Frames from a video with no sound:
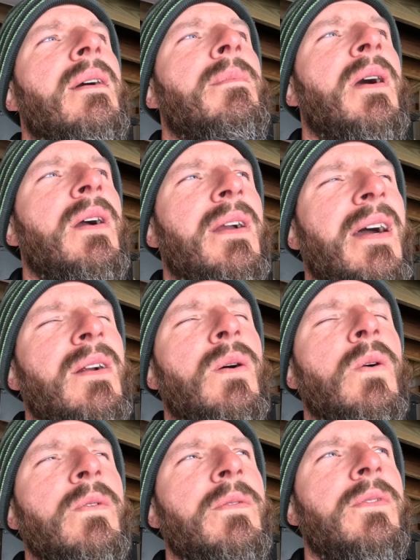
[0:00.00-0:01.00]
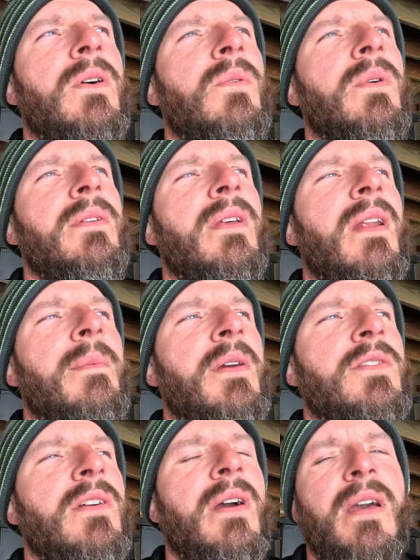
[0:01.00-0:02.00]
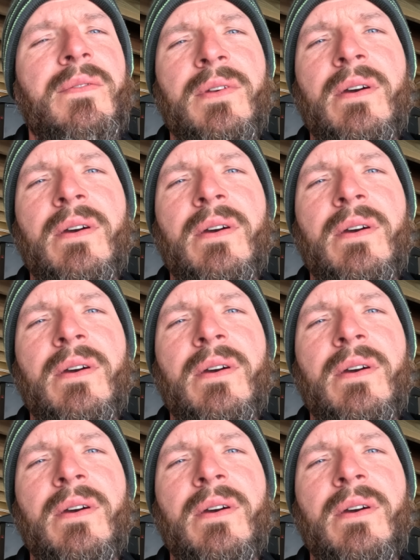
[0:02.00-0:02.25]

my kind of overflow wood that I make sure I have